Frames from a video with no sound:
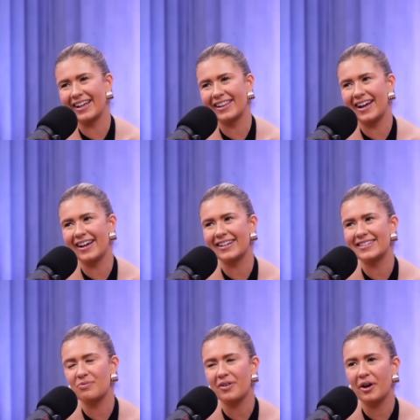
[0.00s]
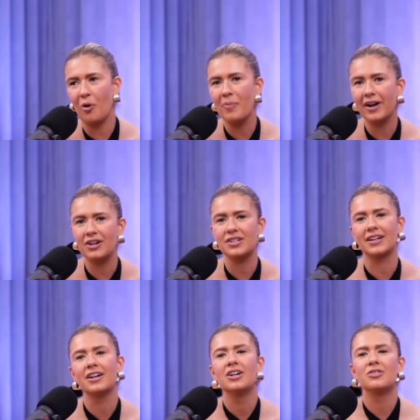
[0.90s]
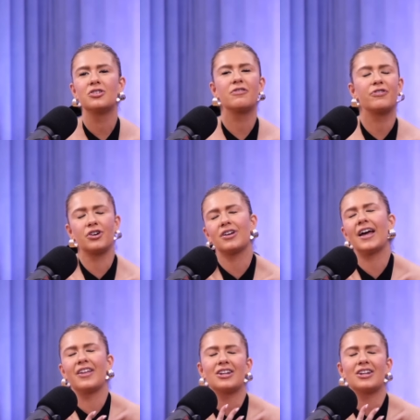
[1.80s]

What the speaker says: lie, because then we're like, oh my gosh, I think